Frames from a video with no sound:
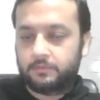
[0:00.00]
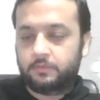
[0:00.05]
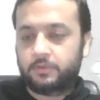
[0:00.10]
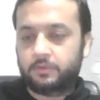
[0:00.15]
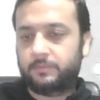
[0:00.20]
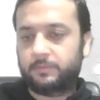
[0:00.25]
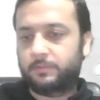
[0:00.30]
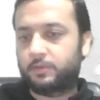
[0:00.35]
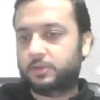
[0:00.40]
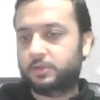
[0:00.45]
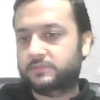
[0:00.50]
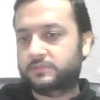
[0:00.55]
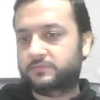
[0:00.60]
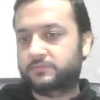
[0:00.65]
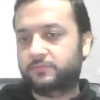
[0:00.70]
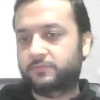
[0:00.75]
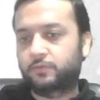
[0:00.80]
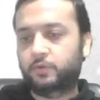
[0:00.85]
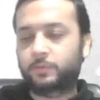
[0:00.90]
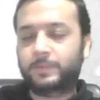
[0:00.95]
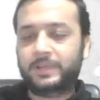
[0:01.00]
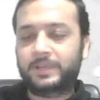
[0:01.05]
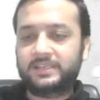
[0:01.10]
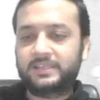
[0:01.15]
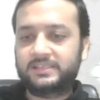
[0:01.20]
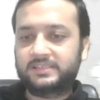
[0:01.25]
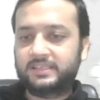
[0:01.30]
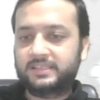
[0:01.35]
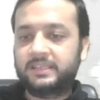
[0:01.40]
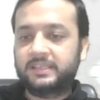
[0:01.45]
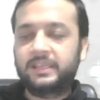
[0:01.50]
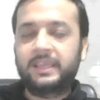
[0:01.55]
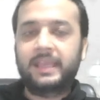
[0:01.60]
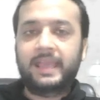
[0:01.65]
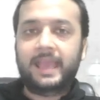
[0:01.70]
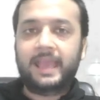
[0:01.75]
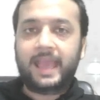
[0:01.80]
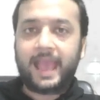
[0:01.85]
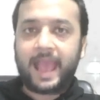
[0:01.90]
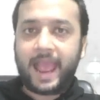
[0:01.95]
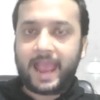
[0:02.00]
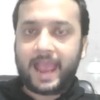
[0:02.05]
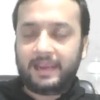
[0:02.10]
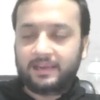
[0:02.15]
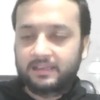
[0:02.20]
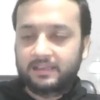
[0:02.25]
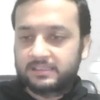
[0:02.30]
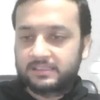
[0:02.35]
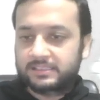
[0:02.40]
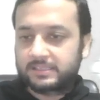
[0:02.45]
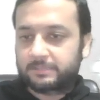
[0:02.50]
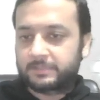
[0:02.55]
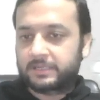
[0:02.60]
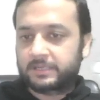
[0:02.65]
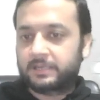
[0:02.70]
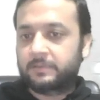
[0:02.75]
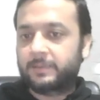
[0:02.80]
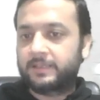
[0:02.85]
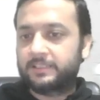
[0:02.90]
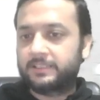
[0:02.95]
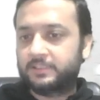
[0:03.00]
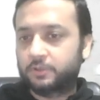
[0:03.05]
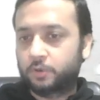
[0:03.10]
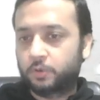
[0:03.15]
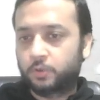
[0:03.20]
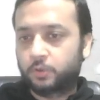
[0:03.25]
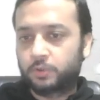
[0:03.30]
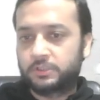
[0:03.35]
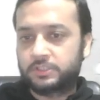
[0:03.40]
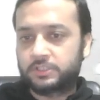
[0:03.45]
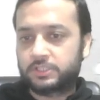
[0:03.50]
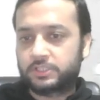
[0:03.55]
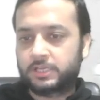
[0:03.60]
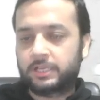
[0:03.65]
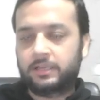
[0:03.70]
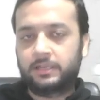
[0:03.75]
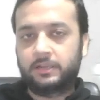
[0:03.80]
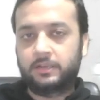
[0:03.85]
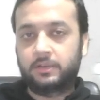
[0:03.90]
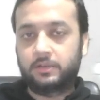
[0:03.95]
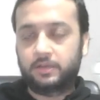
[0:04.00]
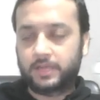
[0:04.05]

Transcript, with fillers: Okay, because 4 pi is the angle subtended by the whole shell